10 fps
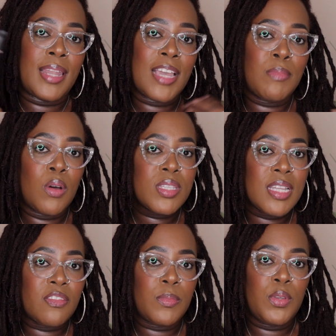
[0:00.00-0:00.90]
Like most
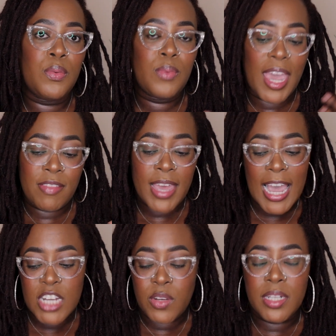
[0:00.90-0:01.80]
of them, you have that
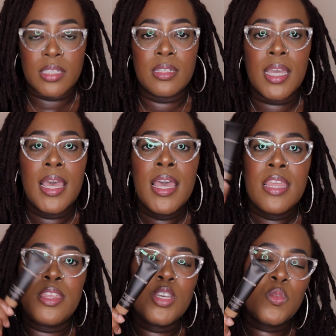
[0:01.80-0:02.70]
hydrating look.
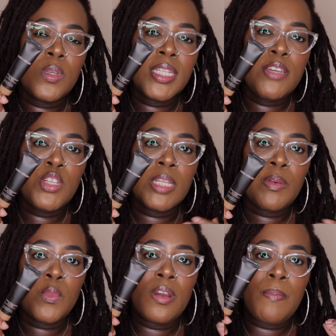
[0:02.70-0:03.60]
This one leaves you a
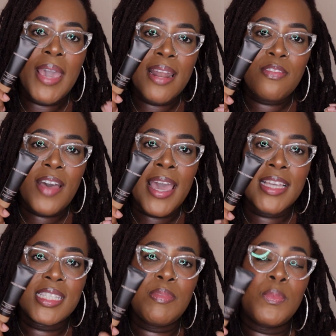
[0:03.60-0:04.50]
little bit more mattifying.
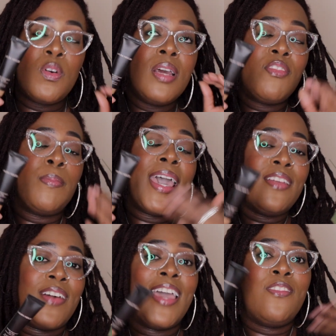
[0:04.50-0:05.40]
It's a little bit more of a
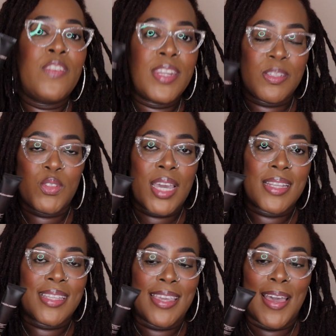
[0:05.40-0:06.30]
mattifying finish, I'm trying to
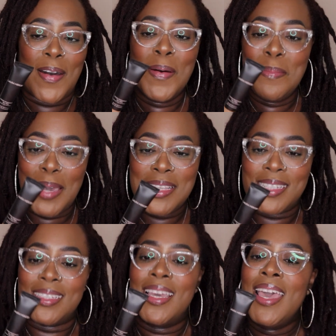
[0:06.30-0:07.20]
say, y'all, basically.